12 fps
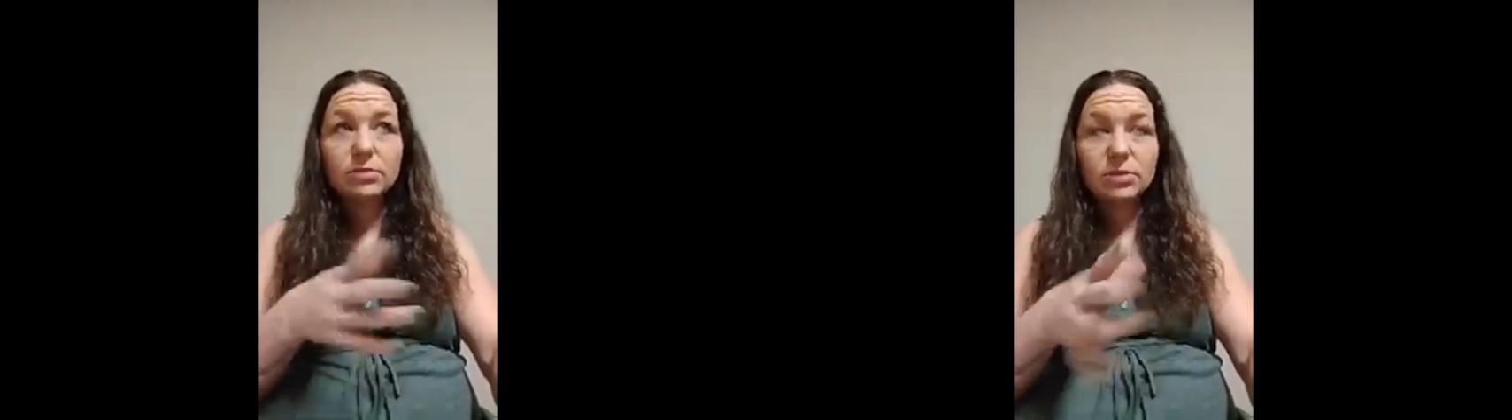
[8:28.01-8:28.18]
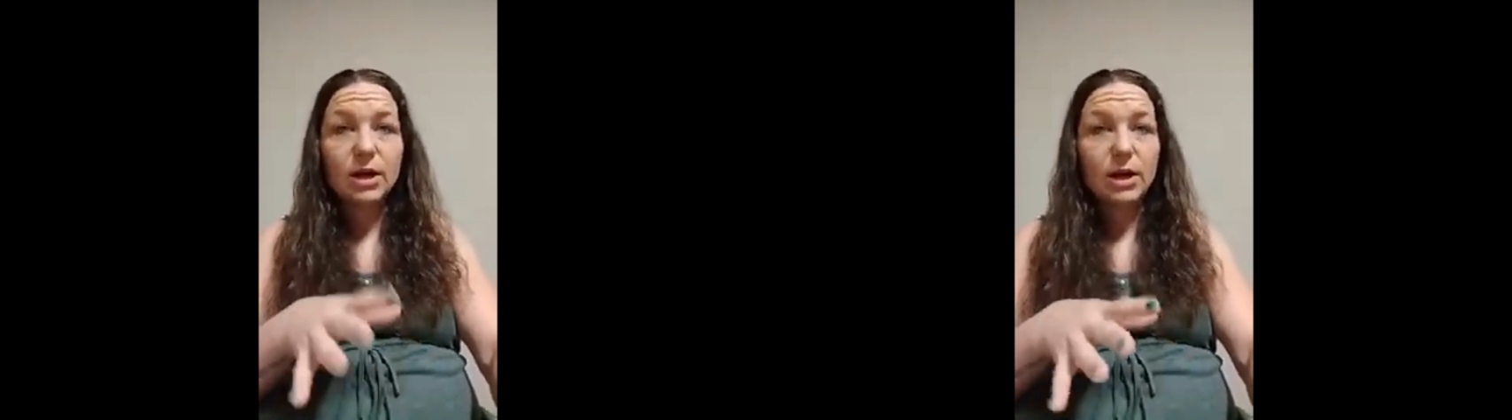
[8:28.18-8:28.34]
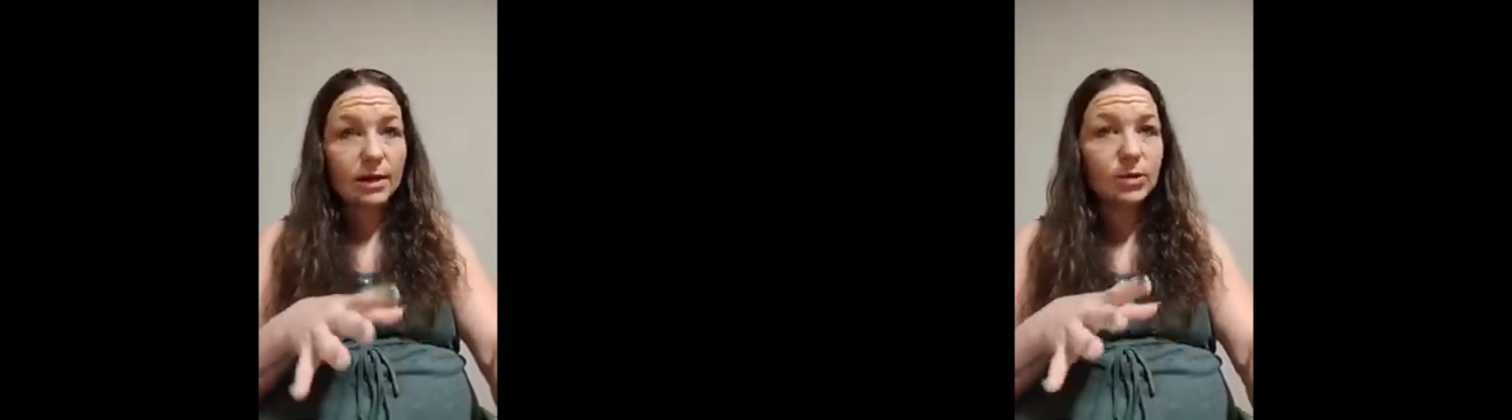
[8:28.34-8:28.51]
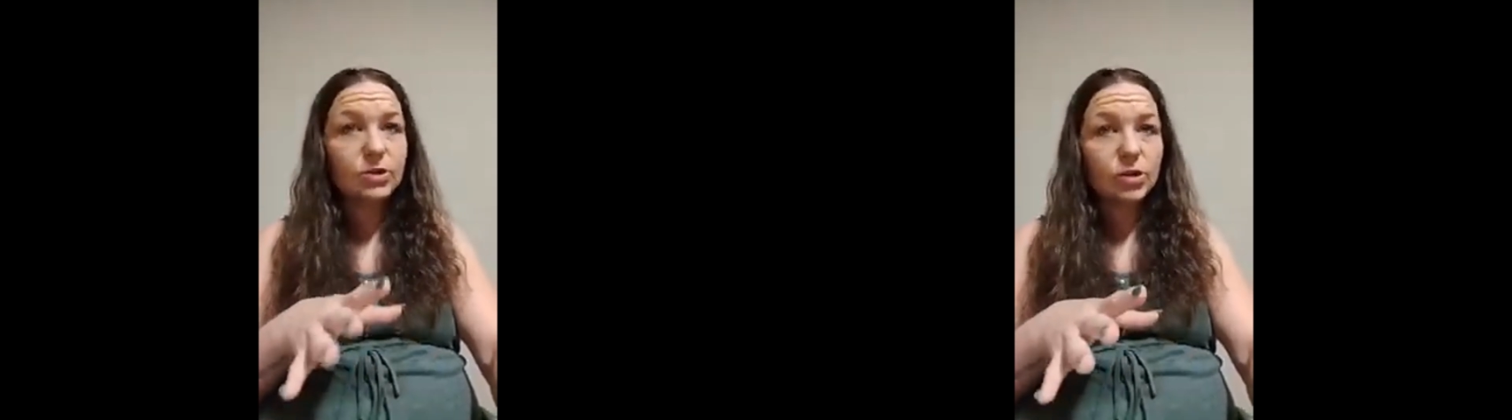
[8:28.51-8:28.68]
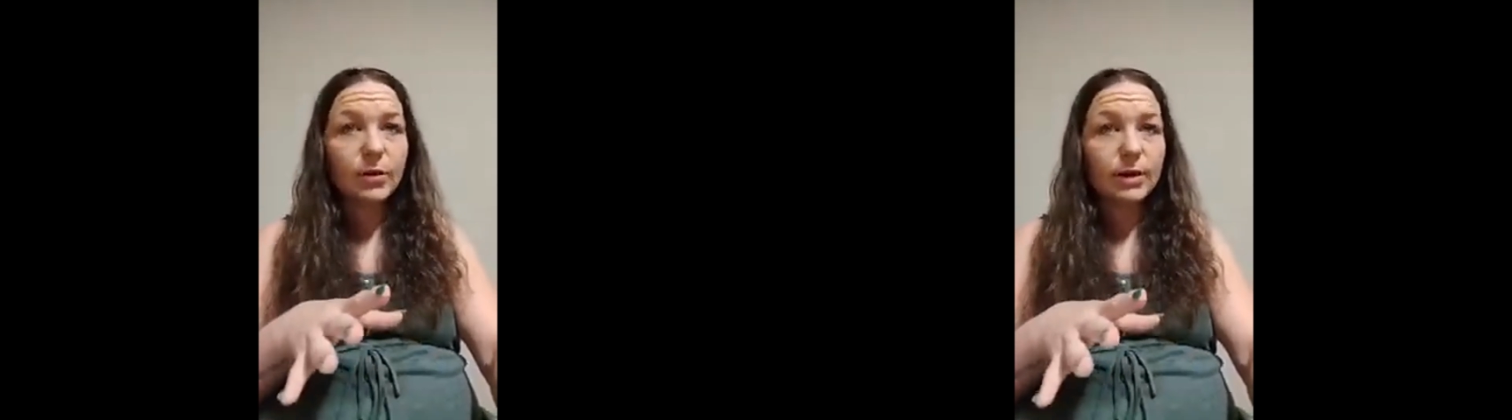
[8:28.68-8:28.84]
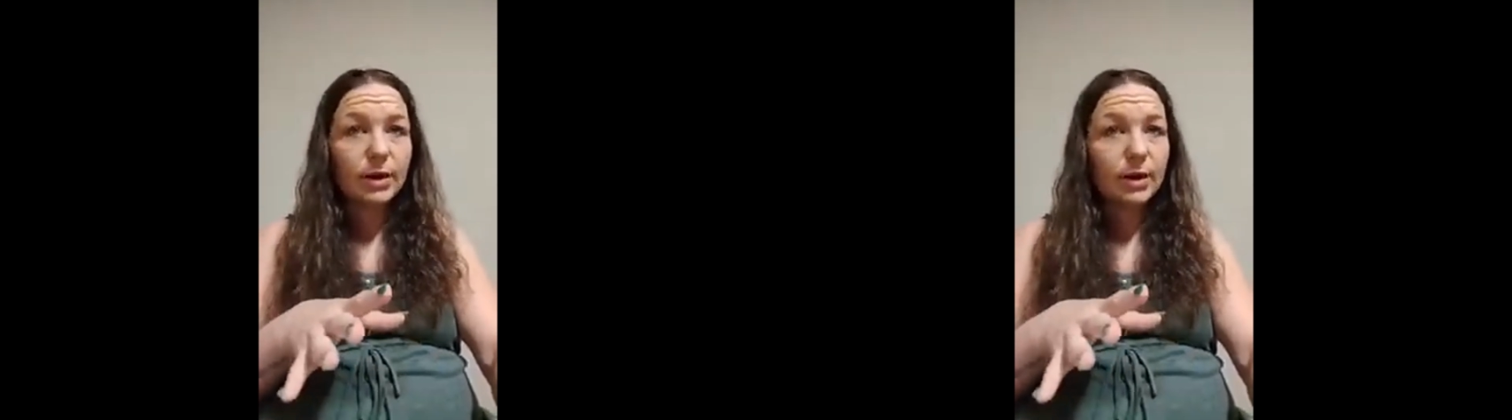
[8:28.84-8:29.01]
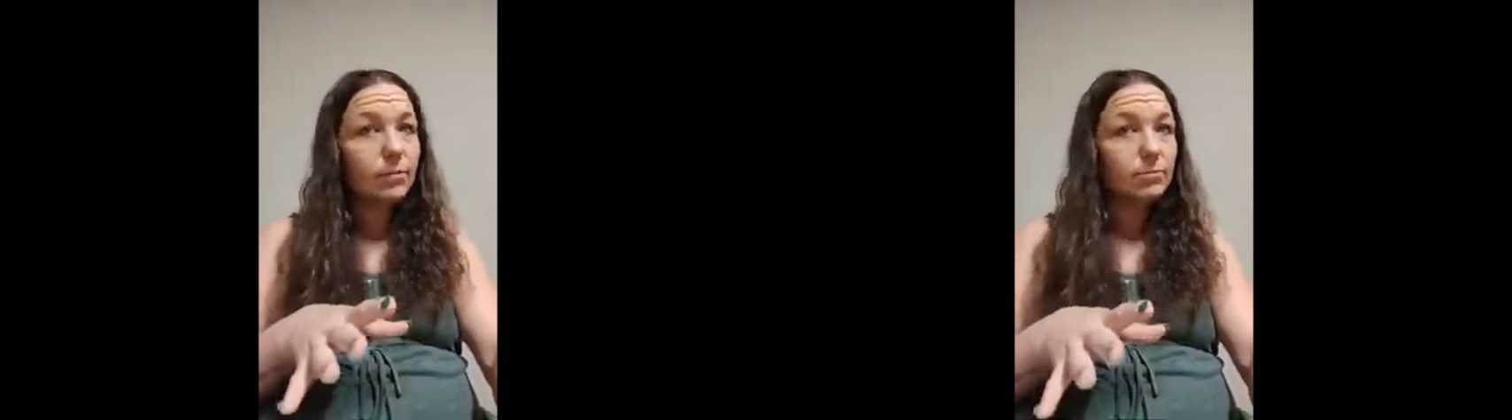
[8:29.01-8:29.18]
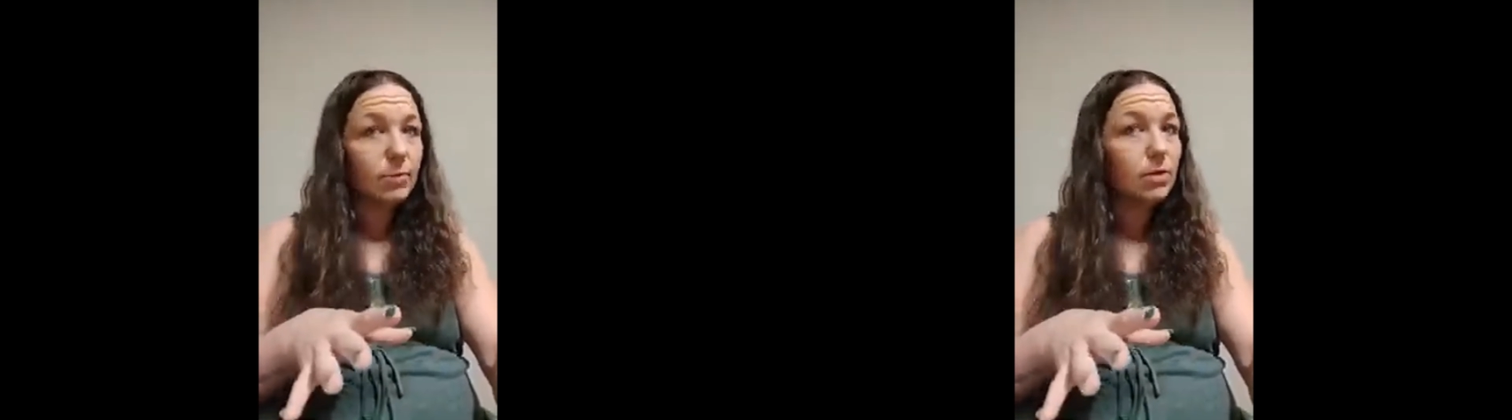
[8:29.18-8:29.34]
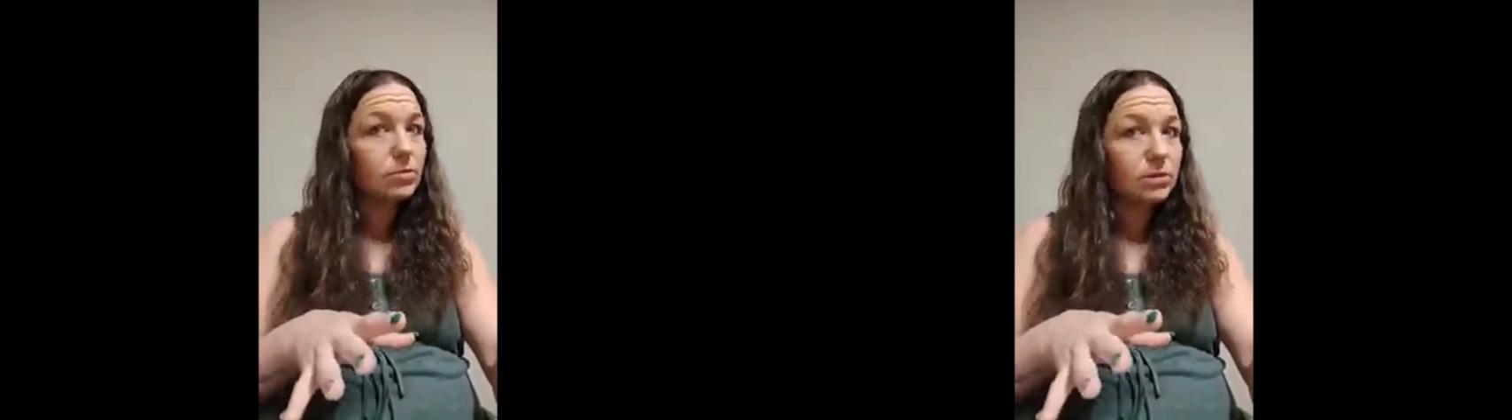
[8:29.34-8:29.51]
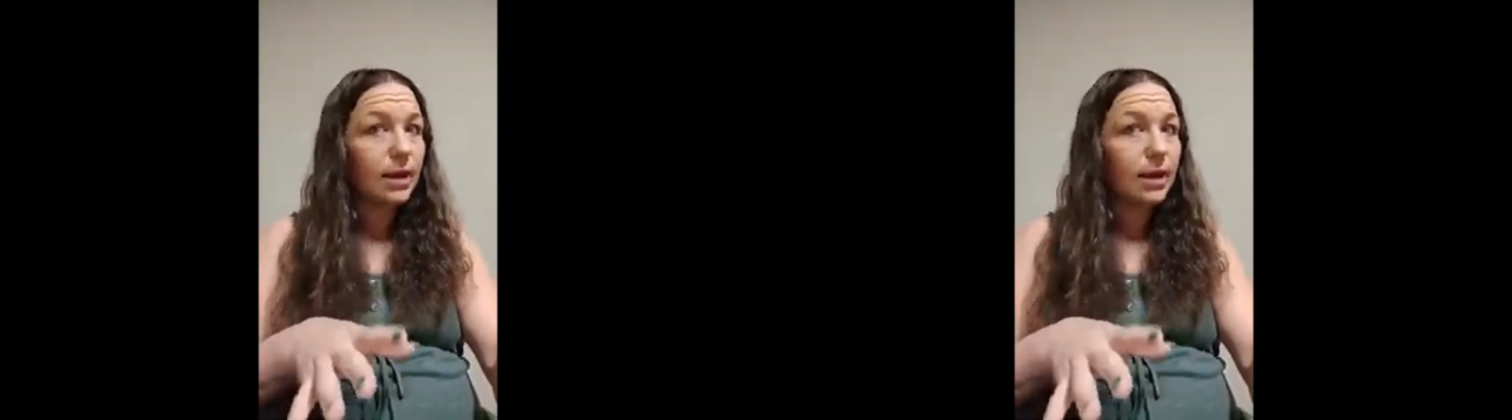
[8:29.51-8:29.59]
science showing it most